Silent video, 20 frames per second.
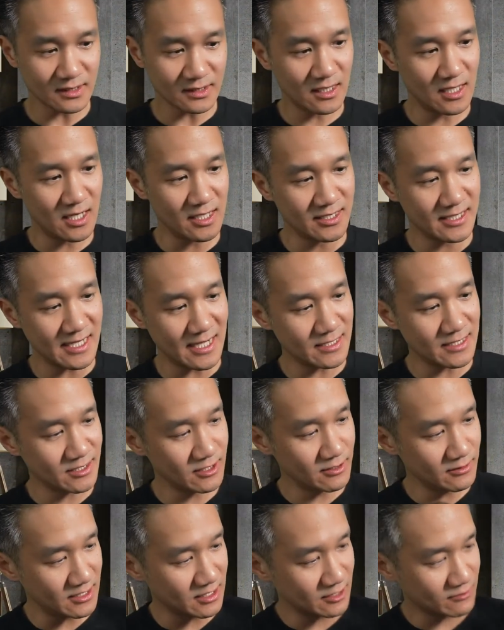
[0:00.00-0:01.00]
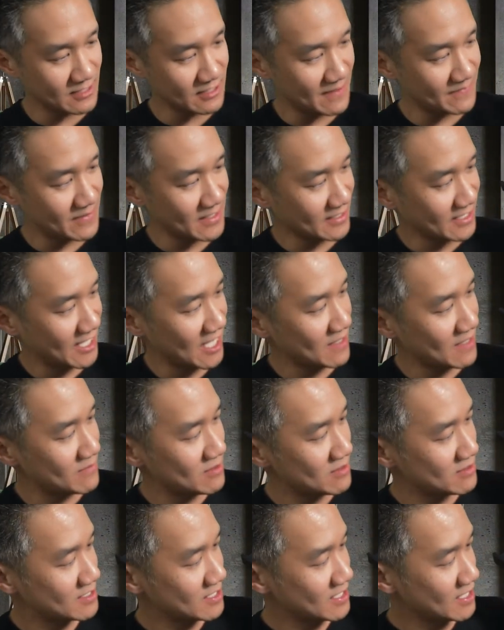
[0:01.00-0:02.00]
All you gotta do is grab that
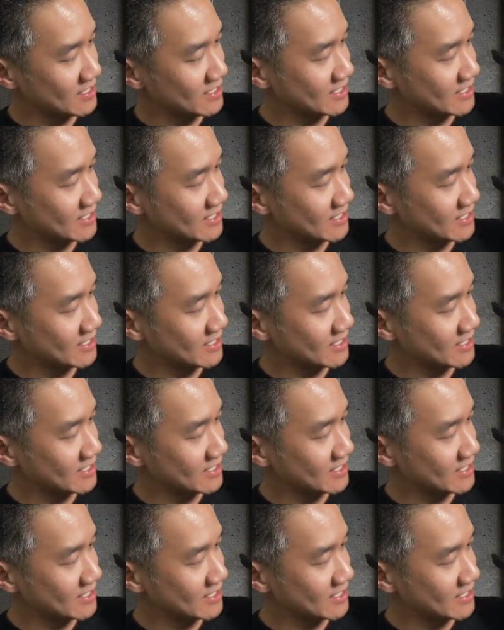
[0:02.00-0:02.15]
cable,